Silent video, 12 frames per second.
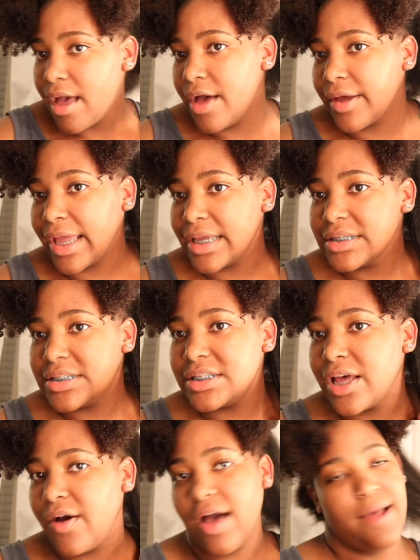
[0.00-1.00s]
Okay,
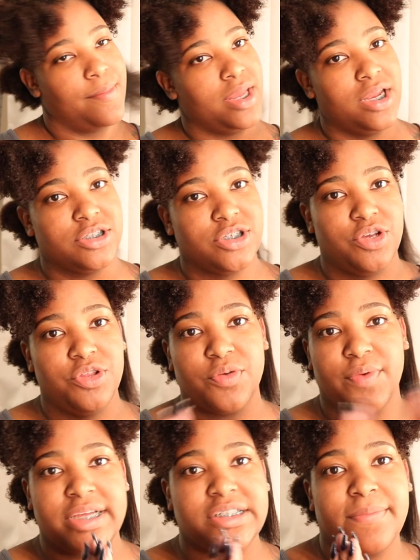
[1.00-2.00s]
so I'm gonna do the
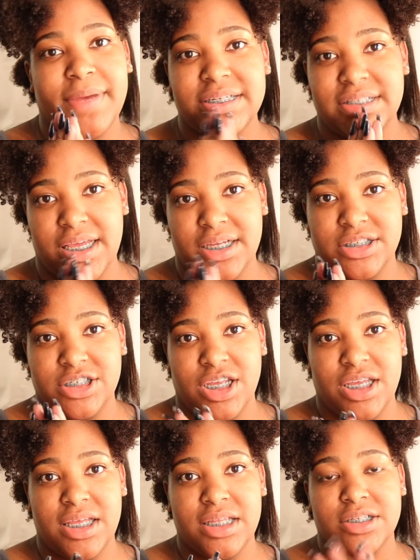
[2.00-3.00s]
rest of my
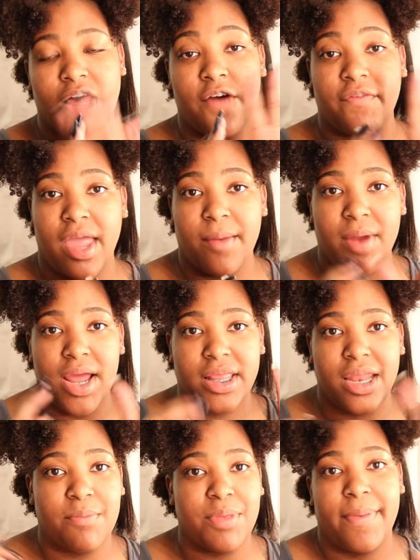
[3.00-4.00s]
sections off camera and
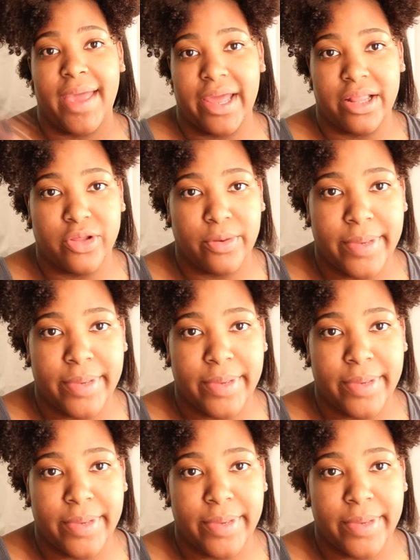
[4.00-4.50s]
then I'll be back in a little